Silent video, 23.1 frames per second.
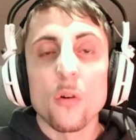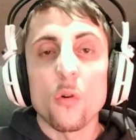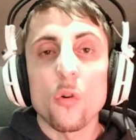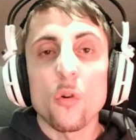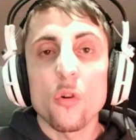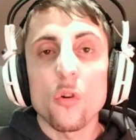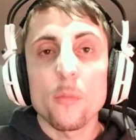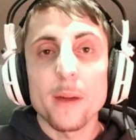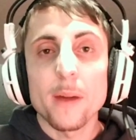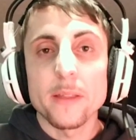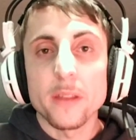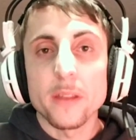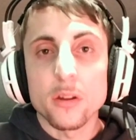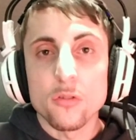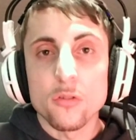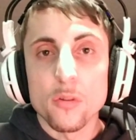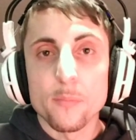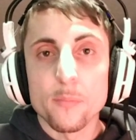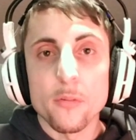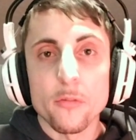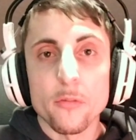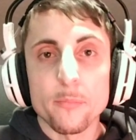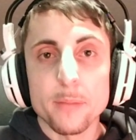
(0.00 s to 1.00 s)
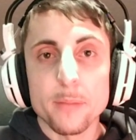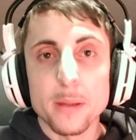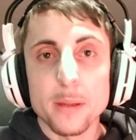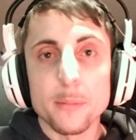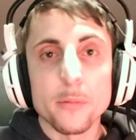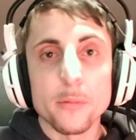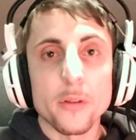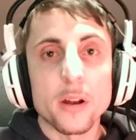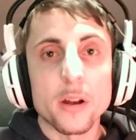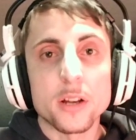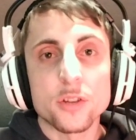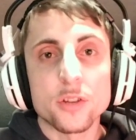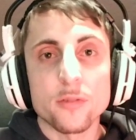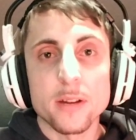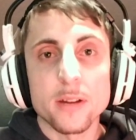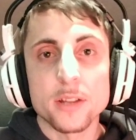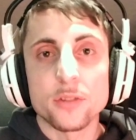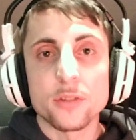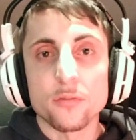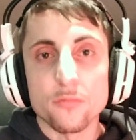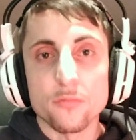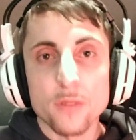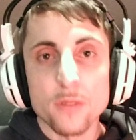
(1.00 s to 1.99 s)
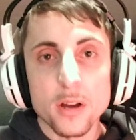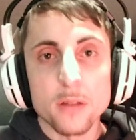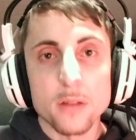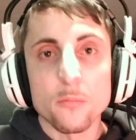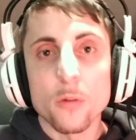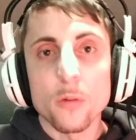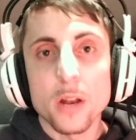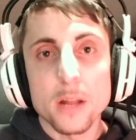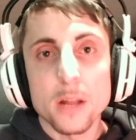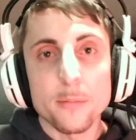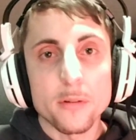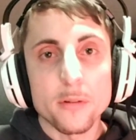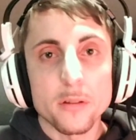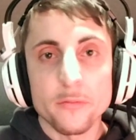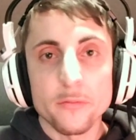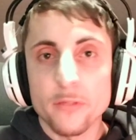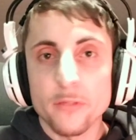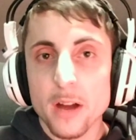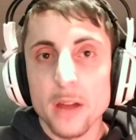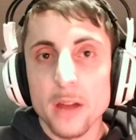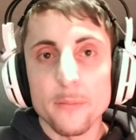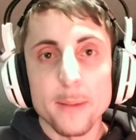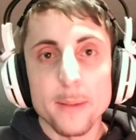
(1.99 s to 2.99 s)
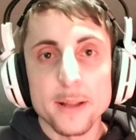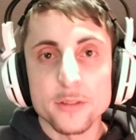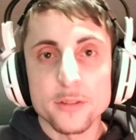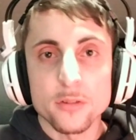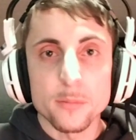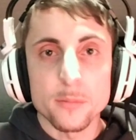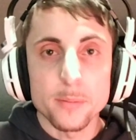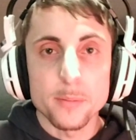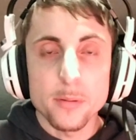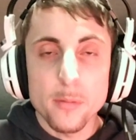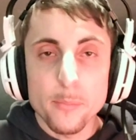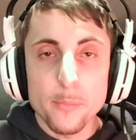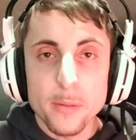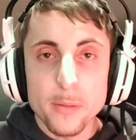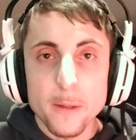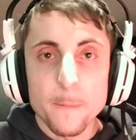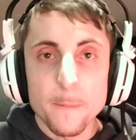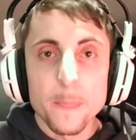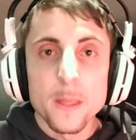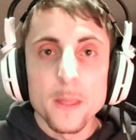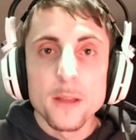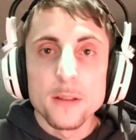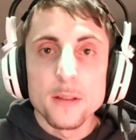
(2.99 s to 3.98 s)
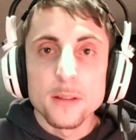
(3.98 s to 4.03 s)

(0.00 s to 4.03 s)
or by the group of people that are trying to run whatever 5-mans or PvP.